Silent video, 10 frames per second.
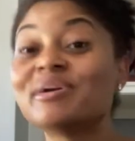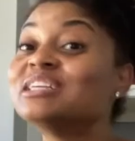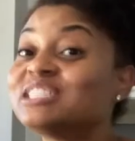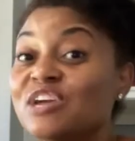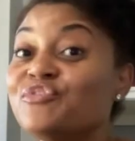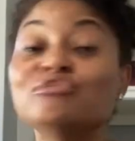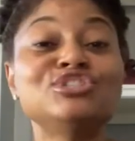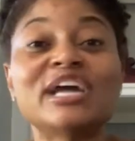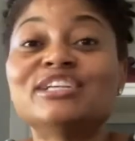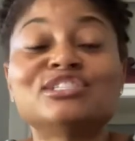because if you
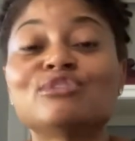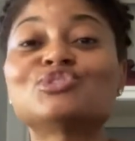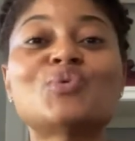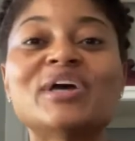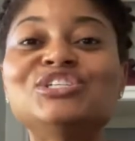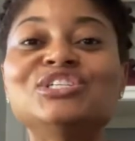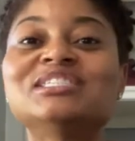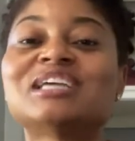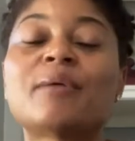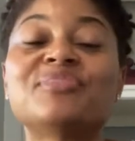change those
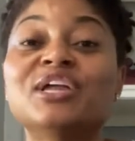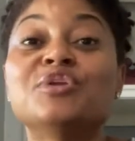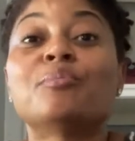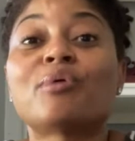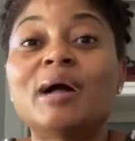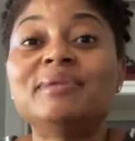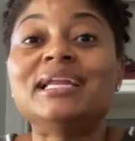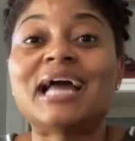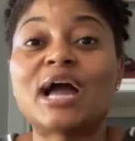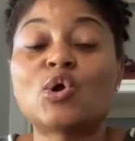questions up, then you're
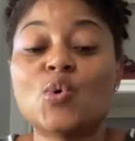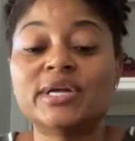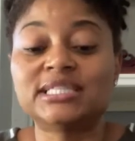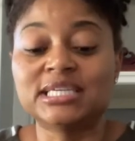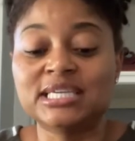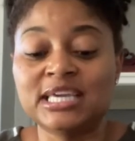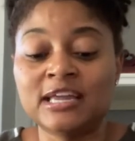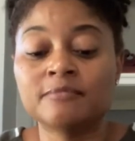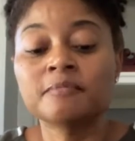probably not going to get